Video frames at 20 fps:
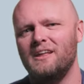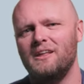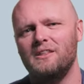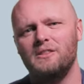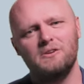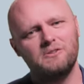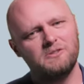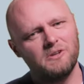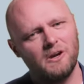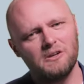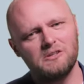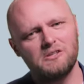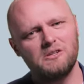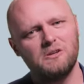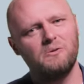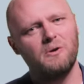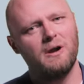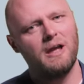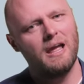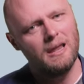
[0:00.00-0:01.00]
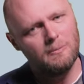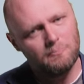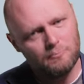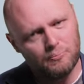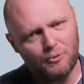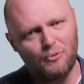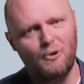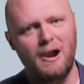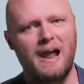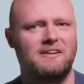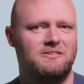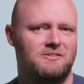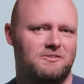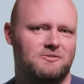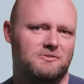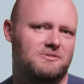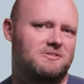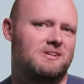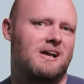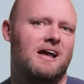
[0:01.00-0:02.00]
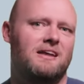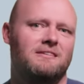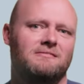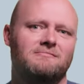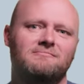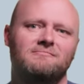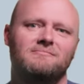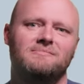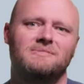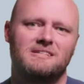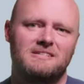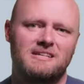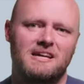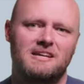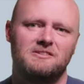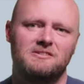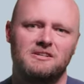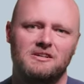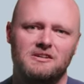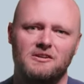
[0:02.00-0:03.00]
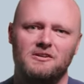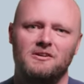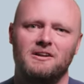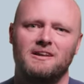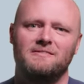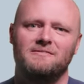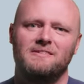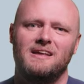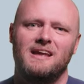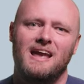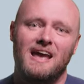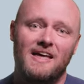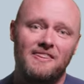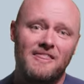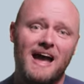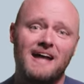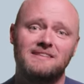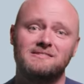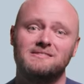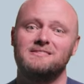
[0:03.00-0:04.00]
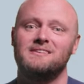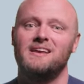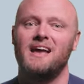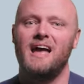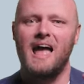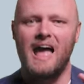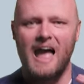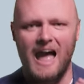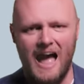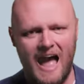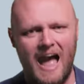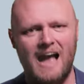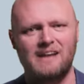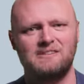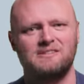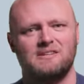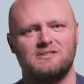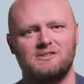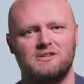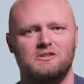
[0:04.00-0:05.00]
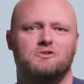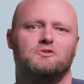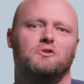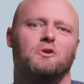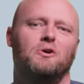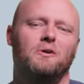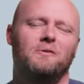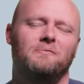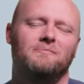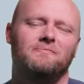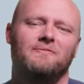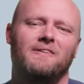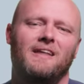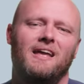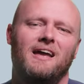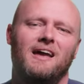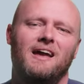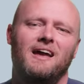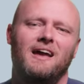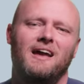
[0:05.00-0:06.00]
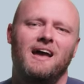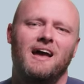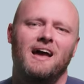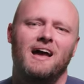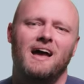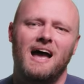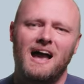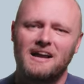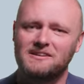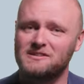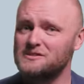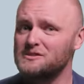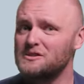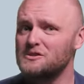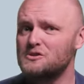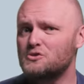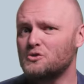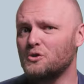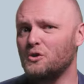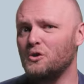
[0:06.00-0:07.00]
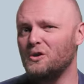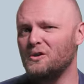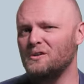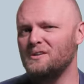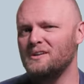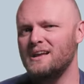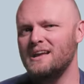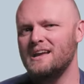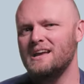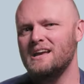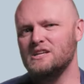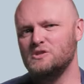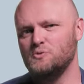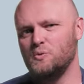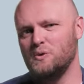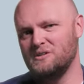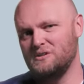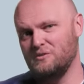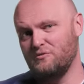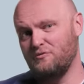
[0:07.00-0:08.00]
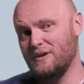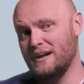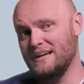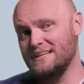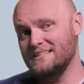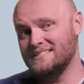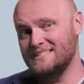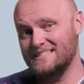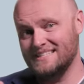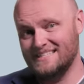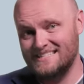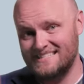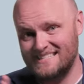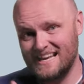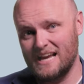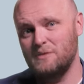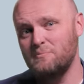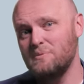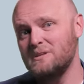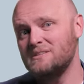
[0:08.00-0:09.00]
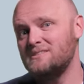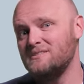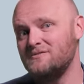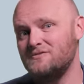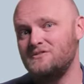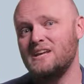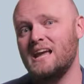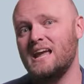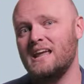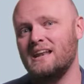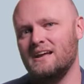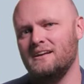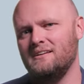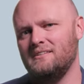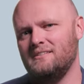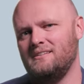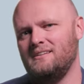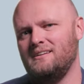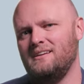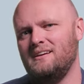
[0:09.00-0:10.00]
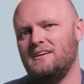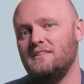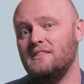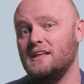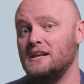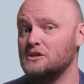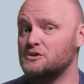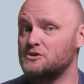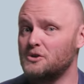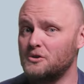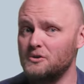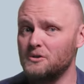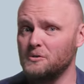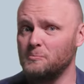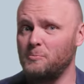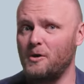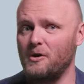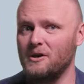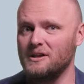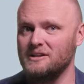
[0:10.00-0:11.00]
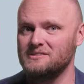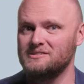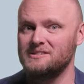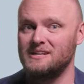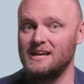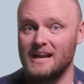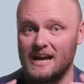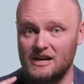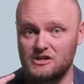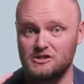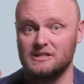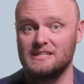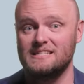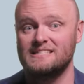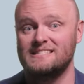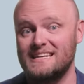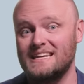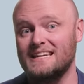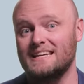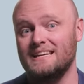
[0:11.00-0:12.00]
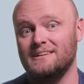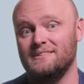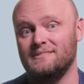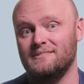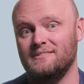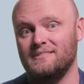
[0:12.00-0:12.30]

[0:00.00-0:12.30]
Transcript: there's also a practical side to data security, and that's access control. Access control is what defines the segments of data that internal parties can actually see.